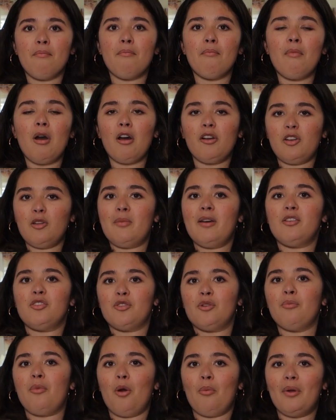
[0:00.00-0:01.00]

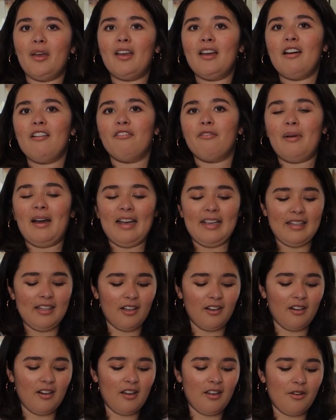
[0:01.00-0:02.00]
monumental moment of my
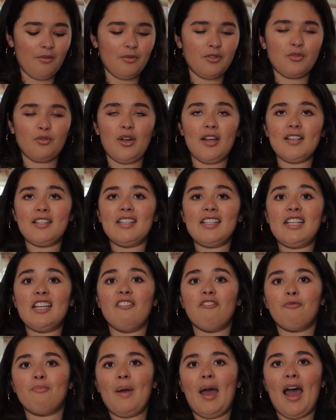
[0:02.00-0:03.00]
year. It was great to
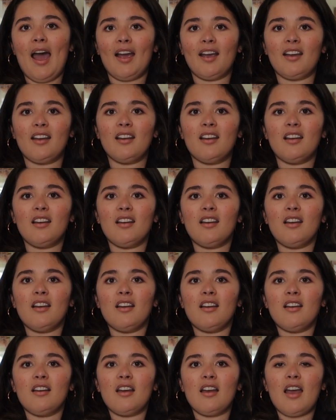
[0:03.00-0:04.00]
give back
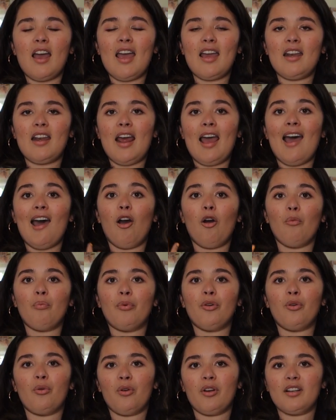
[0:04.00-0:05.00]
and
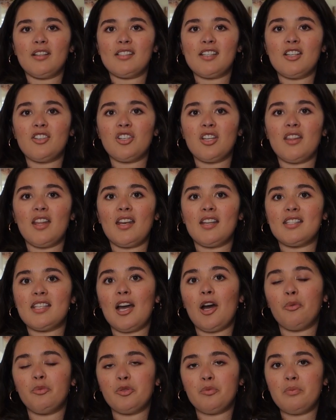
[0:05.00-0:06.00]
help an organization that has
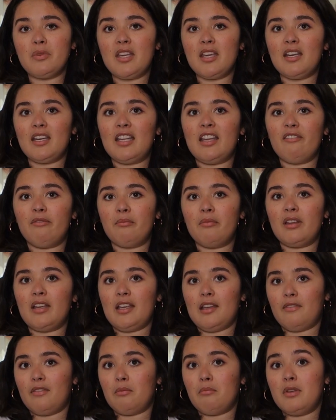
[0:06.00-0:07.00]
helped me and
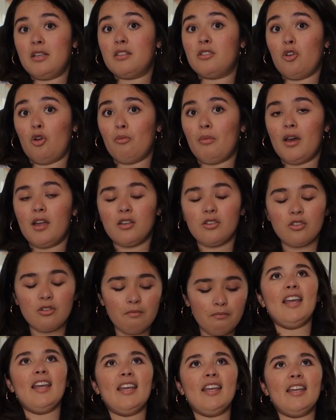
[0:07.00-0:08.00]
given me so
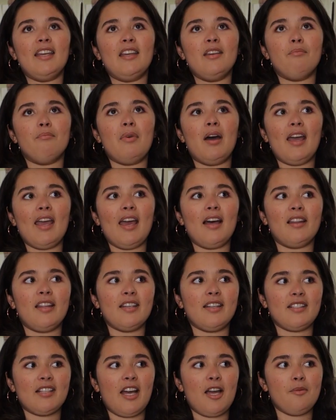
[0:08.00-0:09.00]
much. My
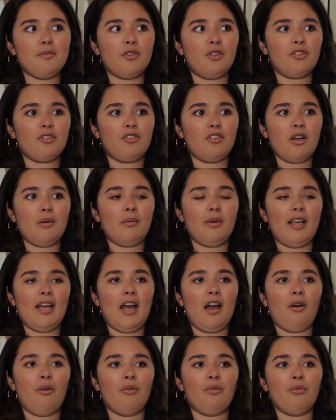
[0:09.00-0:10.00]
LA Times article coming
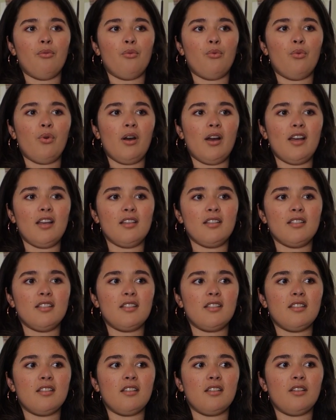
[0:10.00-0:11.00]
out
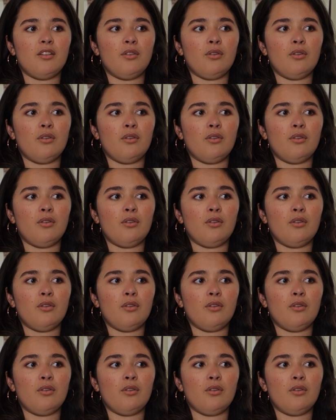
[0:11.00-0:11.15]
was,